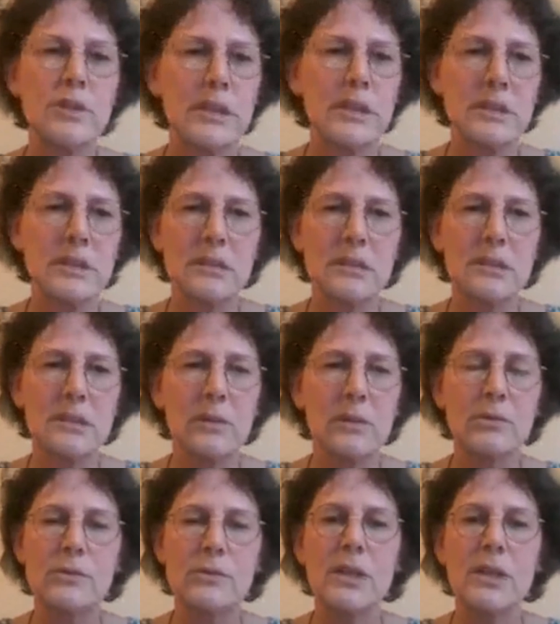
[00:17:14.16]
society
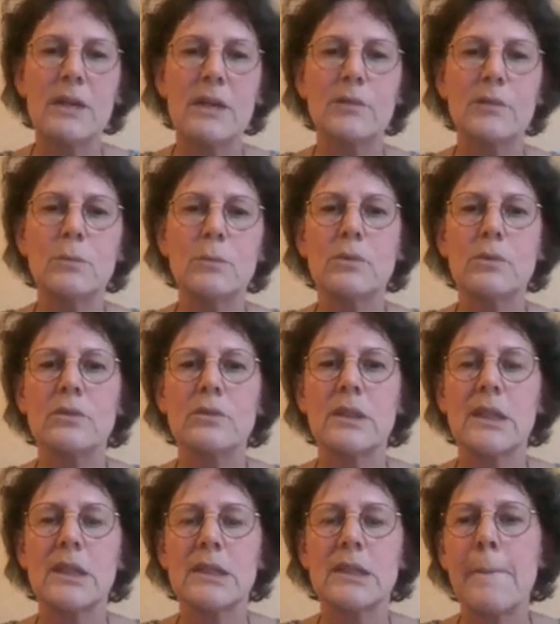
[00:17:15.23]
knows. So you have to work
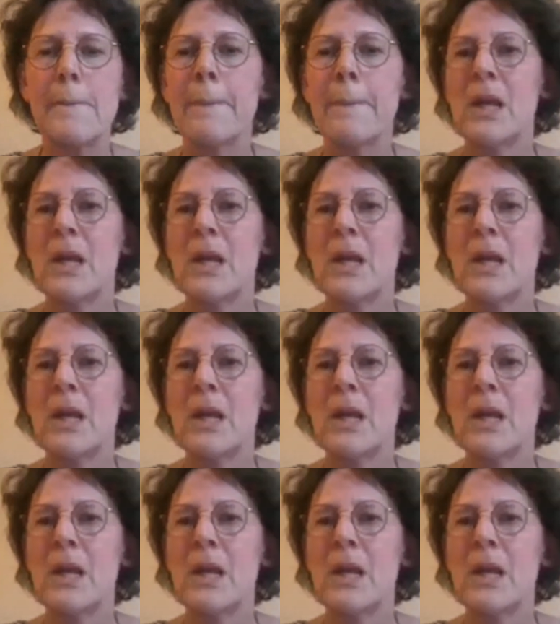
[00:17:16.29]
together.